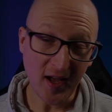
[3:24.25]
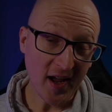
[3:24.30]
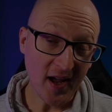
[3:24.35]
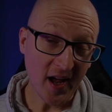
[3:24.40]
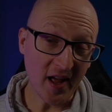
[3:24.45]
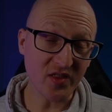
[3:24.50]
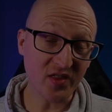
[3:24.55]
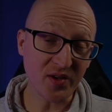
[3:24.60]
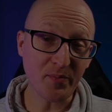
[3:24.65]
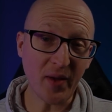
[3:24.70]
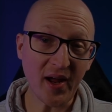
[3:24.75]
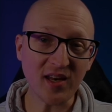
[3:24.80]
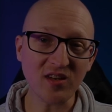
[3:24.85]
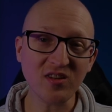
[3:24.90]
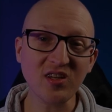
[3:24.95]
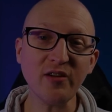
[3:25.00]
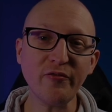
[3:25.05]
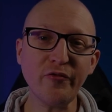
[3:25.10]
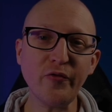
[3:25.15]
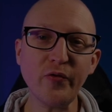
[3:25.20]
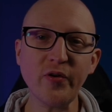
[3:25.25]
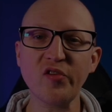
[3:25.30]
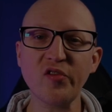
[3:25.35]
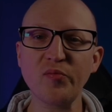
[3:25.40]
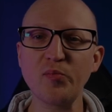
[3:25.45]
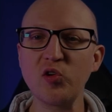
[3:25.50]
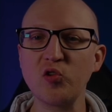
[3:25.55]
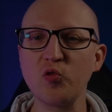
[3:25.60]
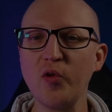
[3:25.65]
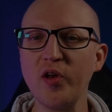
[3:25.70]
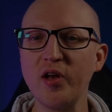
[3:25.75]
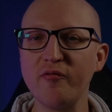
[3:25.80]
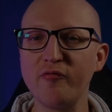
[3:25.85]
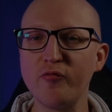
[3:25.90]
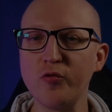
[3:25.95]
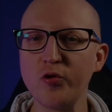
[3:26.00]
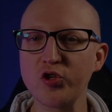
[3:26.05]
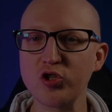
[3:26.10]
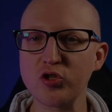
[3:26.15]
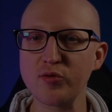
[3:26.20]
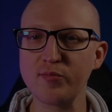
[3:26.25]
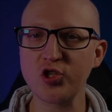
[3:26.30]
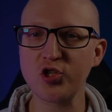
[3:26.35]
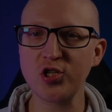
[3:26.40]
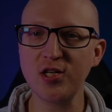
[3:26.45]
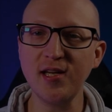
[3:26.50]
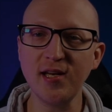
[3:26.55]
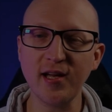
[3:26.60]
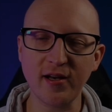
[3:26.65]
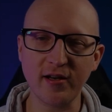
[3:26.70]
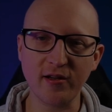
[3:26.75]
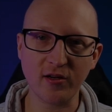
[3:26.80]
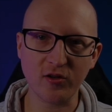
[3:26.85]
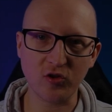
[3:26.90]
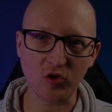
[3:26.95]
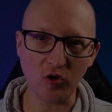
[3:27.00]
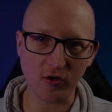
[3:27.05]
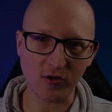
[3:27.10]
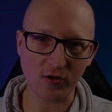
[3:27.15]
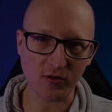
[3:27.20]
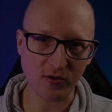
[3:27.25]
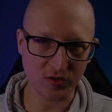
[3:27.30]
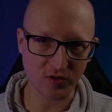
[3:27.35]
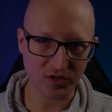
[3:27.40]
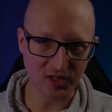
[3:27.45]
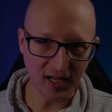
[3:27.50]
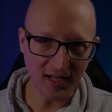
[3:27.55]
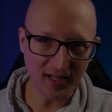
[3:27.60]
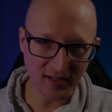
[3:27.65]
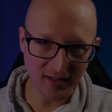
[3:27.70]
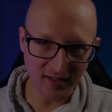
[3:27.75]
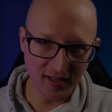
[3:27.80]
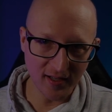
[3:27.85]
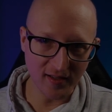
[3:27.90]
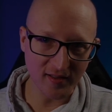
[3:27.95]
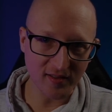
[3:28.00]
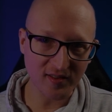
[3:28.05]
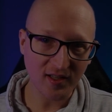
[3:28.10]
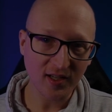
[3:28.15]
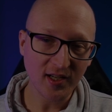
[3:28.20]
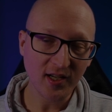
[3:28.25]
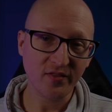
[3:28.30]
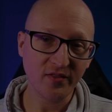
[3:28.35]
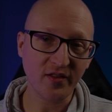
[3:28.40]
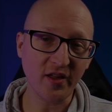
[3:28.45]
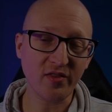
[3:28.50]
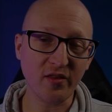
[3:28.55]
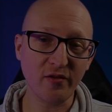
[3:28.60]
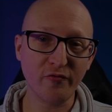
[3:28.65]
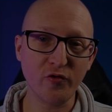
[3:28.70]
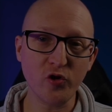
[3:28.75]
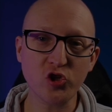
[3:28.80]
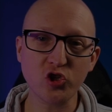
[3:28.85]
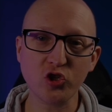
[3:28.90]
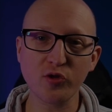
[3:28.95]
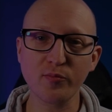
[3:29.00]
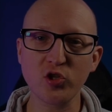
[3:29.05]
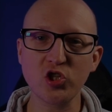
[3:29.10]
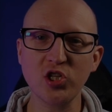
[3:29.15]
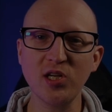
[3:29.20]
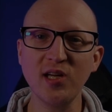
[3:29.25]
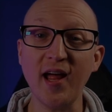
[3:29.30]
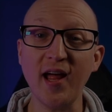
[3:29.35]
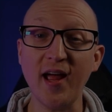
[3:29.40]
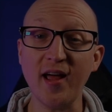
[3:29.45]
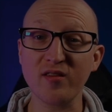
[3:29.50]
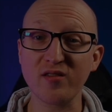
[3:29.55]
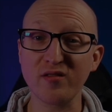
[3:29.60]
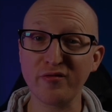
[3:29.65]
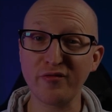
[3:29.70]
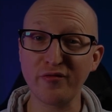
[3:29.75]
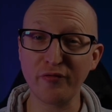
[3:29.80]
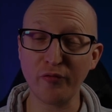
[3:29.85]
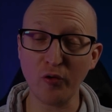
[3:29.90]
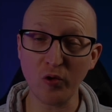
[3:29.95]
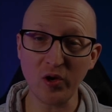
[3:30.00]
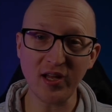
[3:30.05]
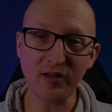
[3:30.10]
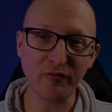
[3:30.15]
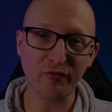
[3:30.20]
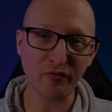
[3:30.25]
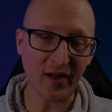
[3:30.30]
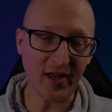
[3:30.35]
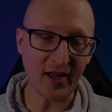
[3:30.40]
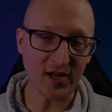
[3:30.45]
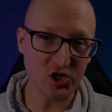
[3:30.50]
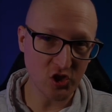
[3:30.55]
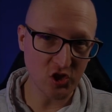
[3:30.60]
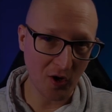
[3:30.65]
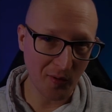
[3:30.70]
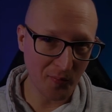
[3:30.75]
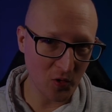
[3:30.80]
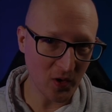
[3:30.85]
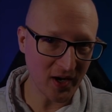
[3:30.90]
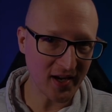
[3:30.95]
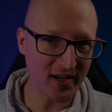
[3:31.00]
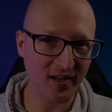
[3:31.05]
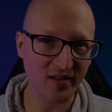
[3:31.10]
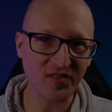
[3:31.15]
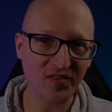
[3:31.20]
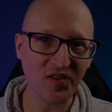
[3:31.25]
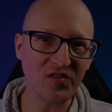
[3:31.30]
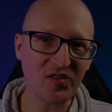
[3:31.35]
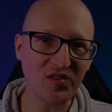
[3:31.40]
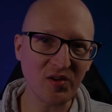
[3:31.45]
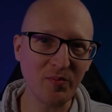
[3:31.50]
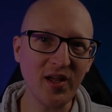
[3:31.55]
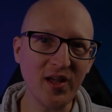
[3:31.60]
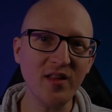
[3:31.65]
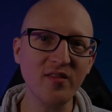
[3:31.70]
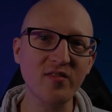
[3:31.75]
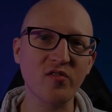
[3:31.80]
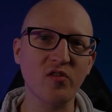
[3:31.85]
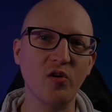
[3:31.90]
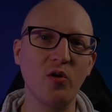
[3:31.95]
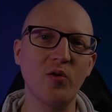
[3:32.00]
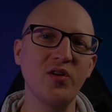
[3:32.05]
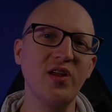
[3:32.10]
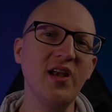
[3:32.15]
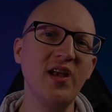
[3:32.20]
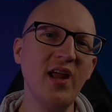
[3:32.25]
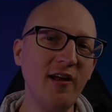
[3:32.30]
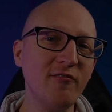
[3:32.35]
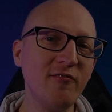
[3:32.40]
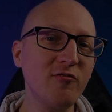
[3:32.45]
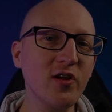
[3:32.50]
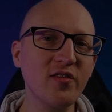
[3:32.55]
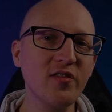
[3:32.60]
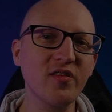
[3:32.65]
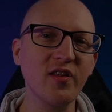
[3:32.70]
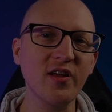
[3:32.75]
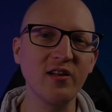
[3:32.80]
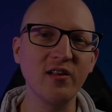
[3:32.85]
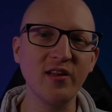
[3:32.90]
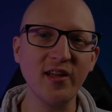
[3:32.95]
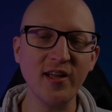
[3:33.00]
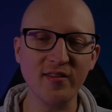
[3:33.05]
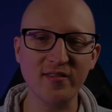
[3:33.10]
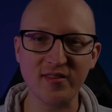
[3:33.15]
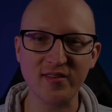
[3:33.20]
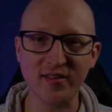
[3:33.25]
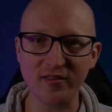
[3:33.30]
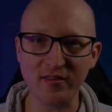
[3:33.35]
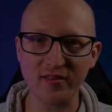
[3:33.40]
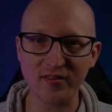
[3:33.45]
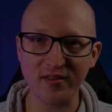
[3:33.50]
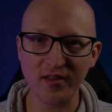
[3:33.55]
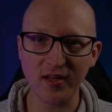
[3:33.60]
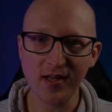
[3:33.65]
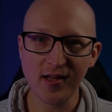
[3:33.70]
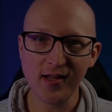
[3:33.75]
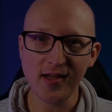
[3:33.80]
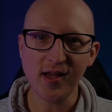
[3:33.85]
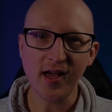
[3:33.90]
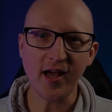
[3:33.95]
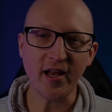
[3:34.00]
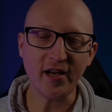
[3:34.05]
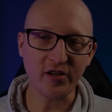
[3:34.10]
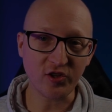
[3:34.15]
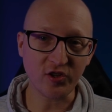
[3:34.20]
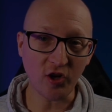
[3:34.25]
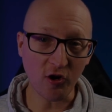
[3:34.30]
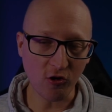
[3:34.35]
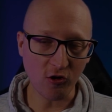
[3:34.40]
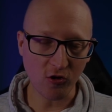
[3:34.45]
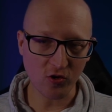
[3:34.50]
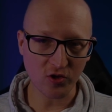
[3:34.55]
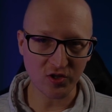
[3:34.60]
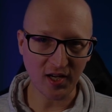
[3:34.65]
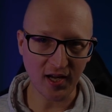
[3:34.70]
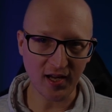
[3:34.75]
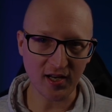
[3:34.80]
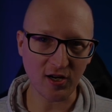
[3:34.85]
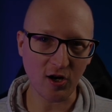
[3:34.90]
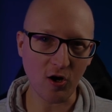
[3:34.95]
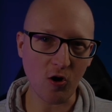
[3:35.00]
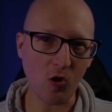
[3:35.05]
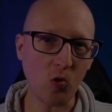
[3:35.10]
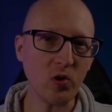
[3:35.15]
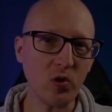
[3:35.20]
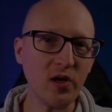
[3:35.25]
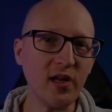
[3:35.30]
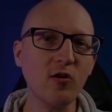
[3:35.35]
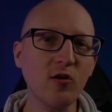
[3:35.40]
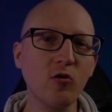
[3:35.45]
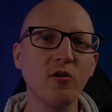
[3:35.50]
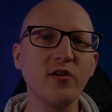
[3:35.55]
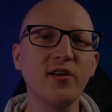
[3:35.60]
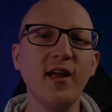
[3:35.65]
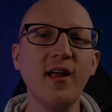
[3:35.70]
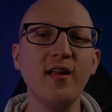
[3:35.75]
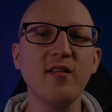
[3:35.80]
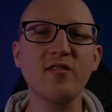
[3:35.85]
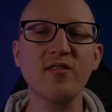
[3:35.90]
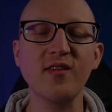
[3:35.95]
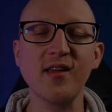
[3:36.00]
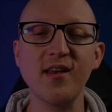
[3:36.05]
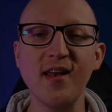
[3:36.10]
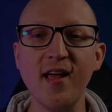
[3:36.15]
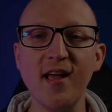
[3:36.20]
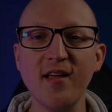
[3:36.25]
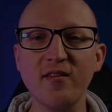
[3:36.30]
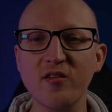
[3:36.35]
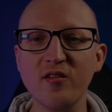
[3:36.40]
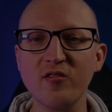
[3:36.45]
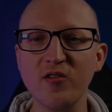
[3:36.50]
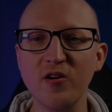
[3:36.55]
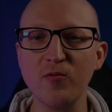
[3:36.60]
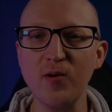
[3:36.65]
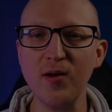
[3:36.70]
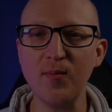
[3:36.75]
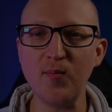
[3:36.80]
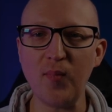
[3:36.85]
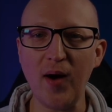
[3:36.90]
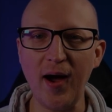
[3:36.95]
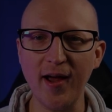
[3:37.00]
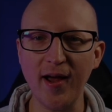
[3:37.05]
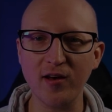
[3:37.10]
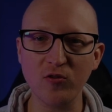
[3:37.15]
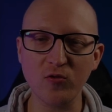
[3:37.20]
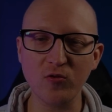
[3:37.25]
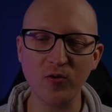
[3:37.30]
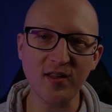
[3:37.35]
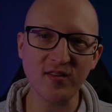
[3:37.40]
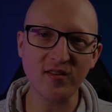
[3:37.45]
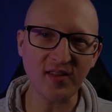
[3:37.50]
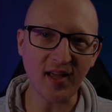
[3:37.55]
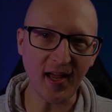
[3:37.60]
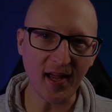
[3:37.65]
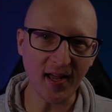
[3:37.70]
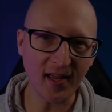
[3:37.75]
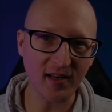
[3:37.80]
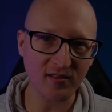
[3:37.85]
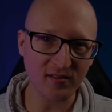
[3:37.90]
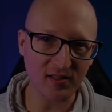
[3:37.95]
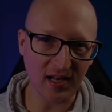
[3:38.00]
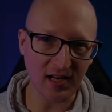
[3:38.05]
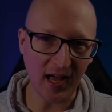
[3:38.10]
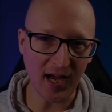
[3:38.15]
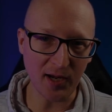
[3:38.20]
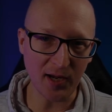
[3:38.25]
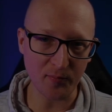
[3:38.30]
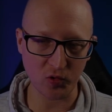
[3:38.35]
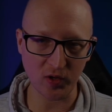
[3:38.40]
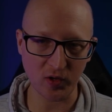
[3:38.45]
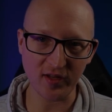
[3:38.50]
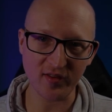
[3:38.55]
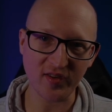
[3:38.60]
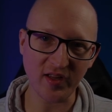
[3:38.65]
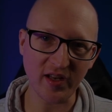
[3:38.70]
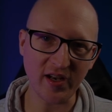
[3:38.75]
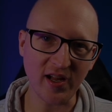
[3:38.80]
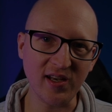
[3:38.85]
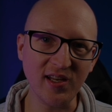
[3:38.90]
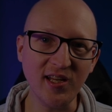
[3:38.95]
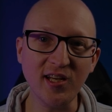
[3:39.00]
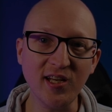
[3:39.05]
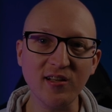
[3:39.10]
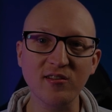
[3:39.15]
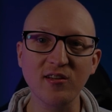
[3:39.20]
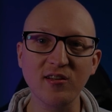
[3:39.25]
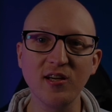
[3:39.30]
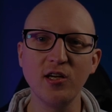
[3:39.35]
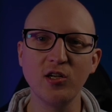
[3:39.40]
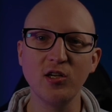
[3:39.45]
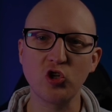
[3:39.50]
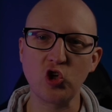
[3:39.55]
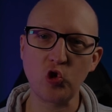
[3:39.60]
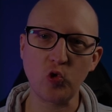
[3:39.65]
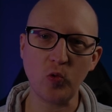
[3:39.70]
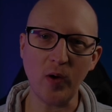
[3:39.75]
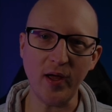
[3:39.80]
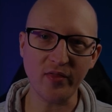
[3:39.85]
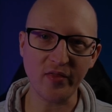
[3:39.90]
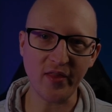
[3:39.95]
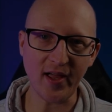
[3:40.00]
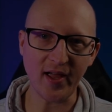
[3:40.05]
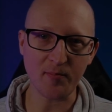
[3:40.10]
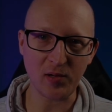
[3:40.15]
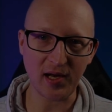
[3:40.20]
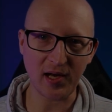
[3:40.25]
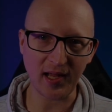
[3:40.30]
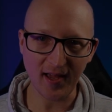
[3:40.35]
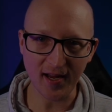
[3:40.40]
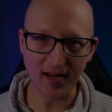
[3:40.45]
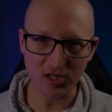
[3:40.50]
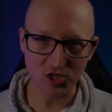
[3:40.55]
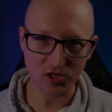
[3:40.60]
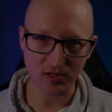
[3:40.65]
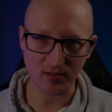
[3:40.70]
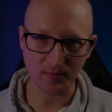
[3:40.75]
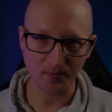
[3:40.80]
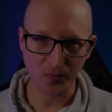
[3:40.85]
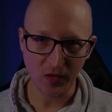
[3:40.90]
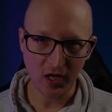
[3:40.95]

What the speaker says: And the main difference between a virtual machine and a Docker container is that the virtual machine has a fully fleshed operating system installed in every single instance, and a Docker container only contains the necessary binaries and libraries that are needed to run the application.